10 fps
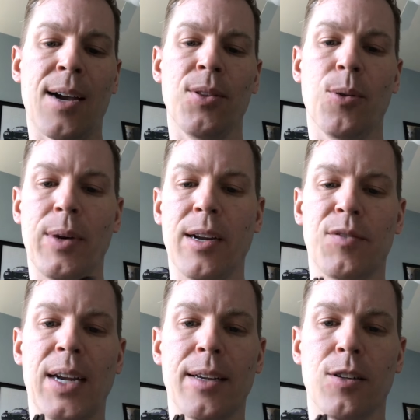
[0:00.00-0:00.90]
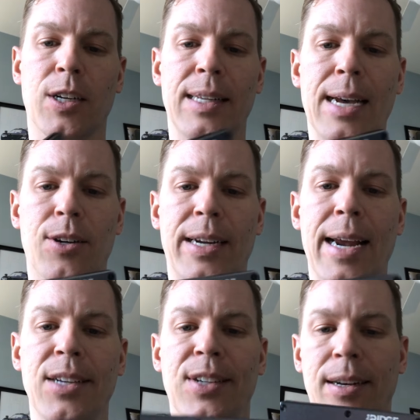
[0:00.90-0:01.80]
that we have taken a look at the outer
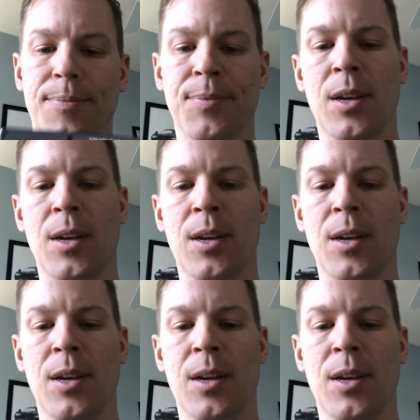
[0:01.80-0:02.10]
casing,